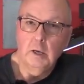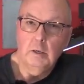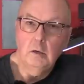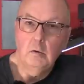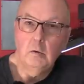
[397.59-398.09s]
I
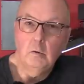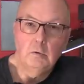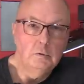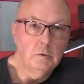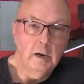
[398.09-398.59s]

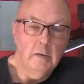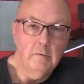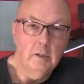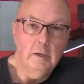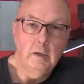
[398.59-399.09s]
go
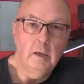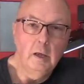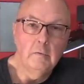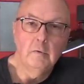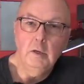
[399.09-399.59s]
traveling
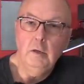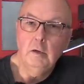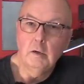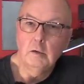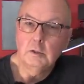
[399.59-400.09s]
every
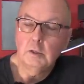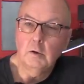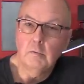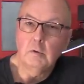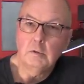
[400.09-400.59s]
year
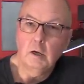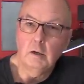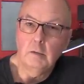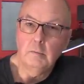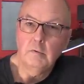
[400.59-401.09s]
several
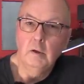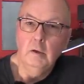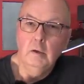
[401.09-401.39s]
times.